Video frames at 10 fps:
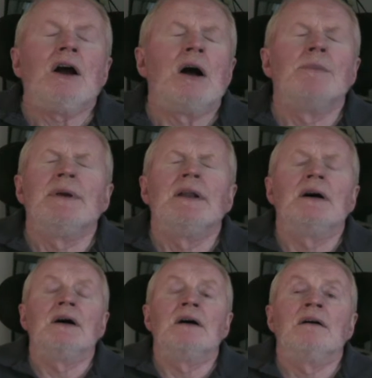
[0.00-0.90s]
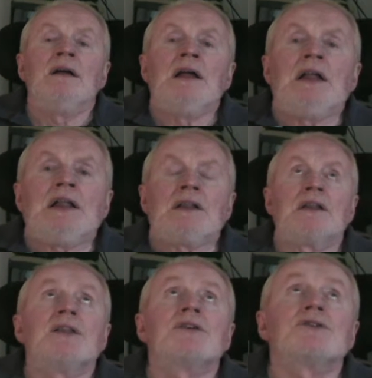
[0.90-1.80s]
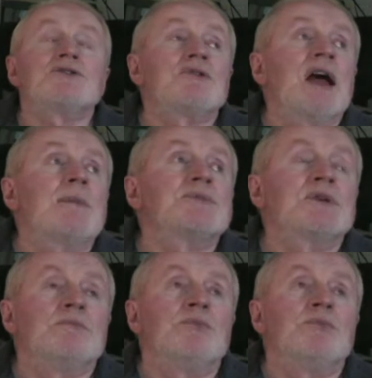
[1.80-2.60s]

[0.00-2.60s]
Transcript: I mean, uh, leather straps and